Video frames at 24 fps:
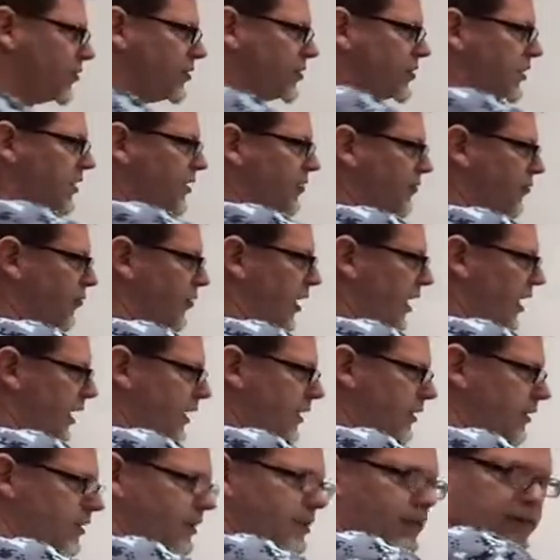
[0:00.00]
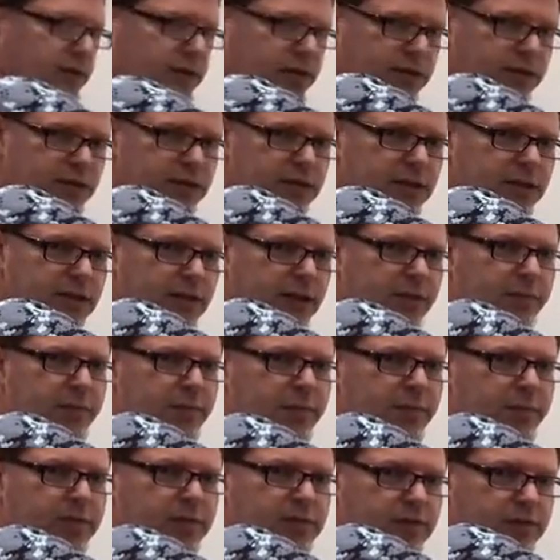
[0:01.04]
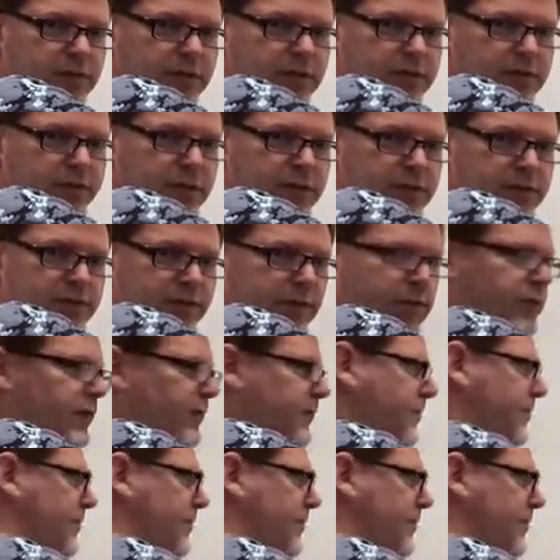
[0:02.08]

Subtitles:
instead of y here, I'm going to put 2x minus 4.